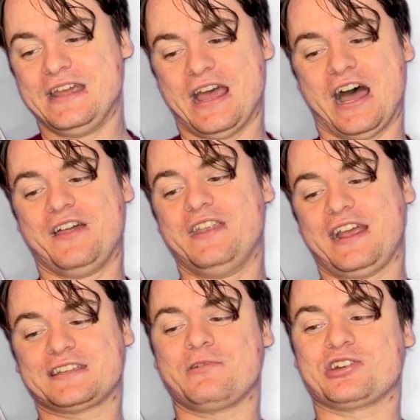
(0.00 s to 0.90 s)
The
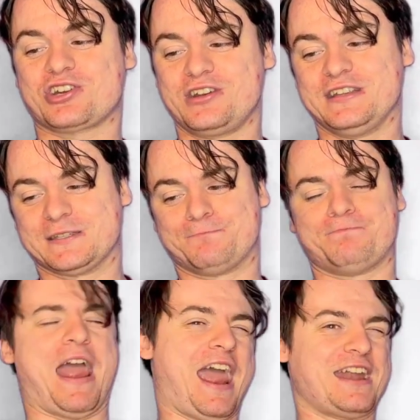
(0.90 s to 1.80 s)
next question is
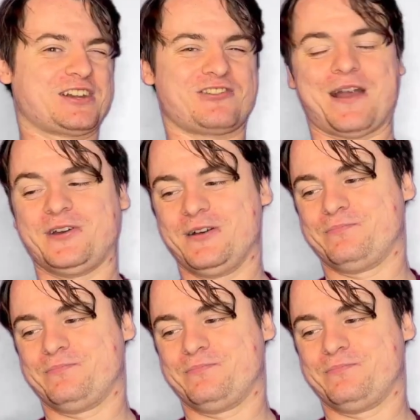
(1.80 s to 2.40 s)
bad grammar,